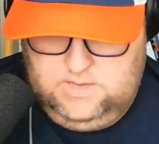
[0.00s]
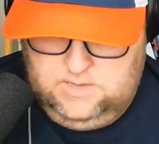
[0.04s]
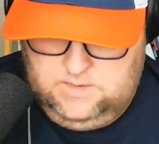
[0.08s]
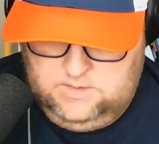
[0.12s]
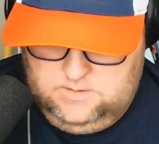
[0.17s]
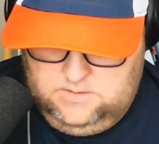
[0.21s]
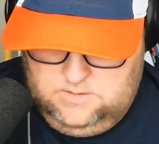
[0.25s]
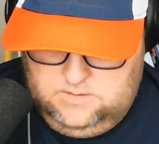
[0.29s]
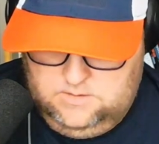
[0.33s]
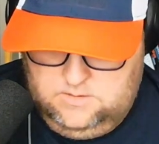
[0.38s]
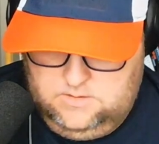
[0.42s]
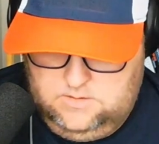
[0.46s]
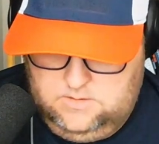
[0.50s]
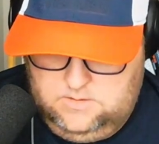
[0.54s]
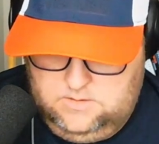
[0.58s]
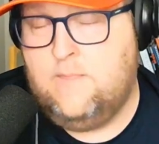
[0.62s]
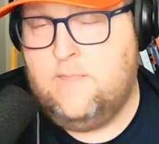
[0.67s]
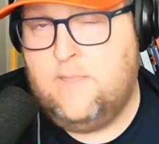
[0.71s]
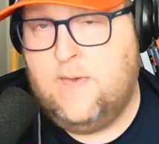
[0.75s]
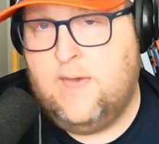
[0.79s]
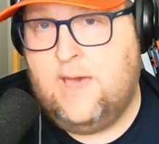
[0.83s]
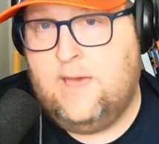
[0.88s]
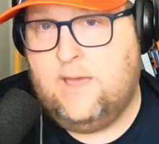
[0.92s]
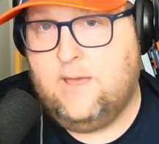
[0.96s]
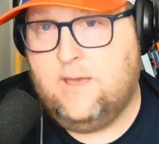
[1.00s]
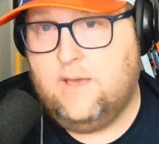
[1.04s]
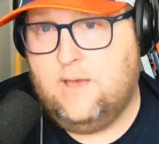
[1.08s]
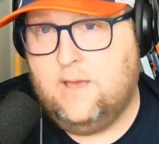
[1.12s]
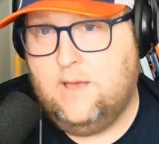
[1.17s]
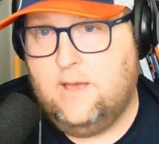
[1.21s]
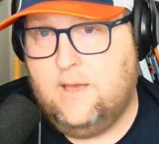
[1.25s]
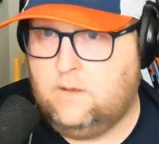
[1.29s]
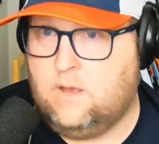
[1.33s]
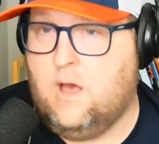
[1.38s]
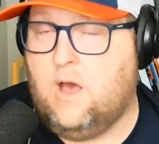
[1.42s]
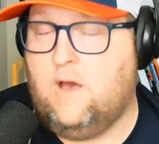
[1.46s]
And in that,
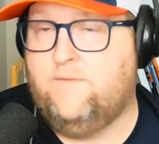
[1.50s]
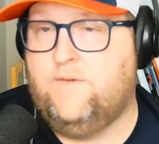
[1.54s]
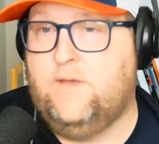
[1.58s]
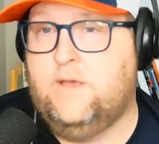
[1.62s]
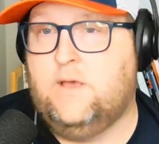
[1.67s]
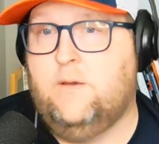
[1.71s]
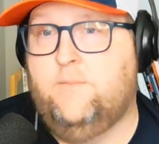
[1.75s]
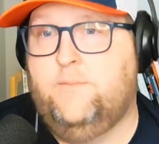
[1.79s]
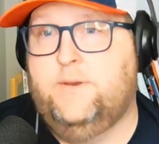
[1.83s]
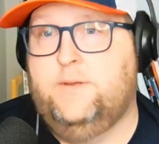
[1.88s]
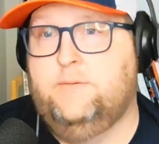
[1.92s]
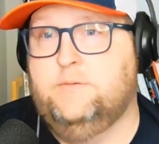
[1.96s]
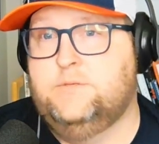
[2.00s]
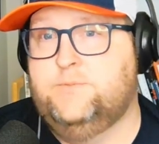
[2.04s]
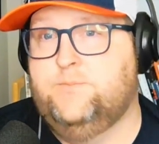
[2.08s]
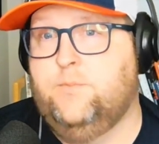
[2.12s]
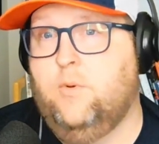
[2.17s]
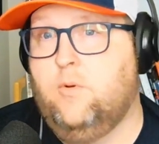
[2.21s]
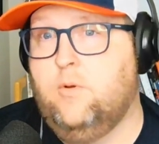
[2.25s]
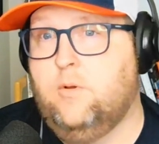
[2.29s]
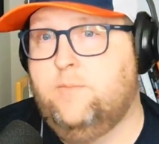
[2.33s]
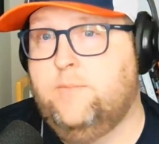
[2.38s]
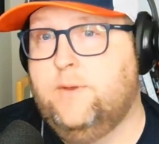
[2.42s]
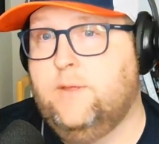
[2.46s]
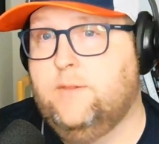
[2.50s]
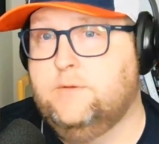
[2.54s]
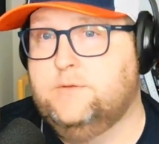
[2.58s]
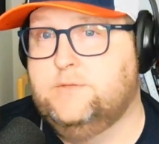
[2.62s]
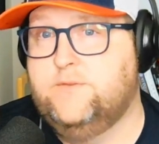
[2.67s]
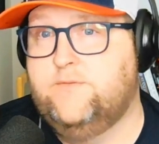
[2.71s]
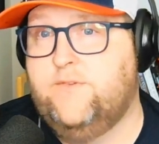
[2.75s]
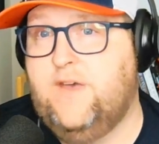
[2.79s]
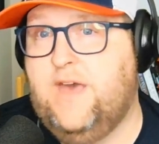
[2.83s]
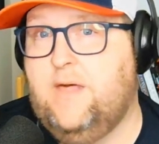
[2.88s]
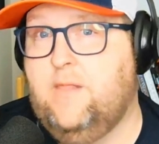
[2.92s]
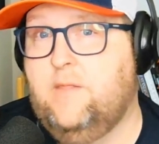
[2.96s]
the coffee company was born,
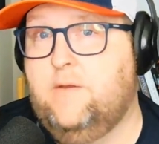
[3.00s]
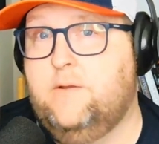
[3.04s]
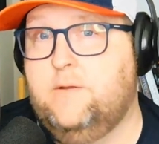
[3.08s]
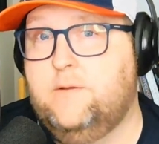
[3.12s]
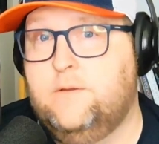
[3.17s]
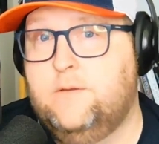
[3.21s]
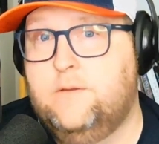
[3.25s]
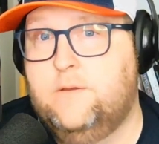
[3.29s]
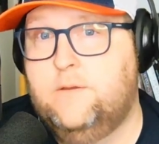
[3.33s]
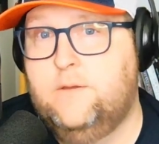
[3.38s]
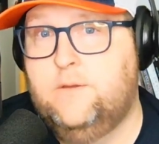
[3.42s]
Pillars of Valor.